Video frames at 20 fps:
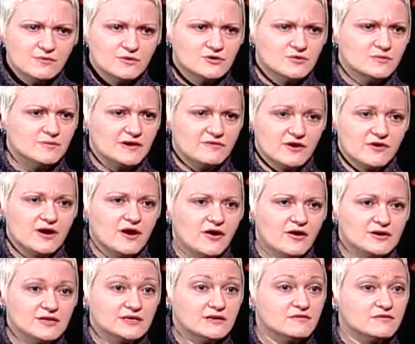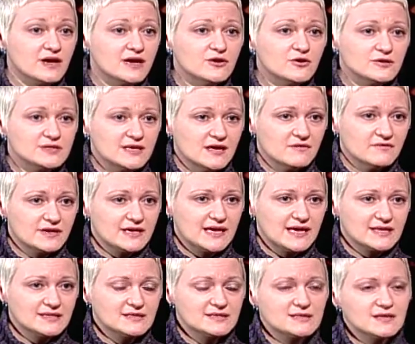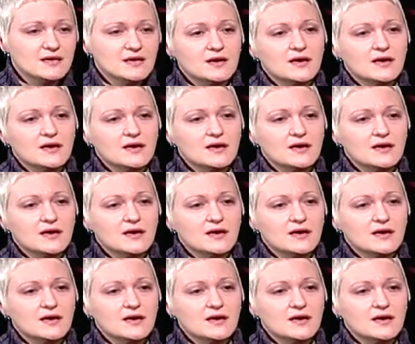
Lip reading: which would be very hard to defend yourself against,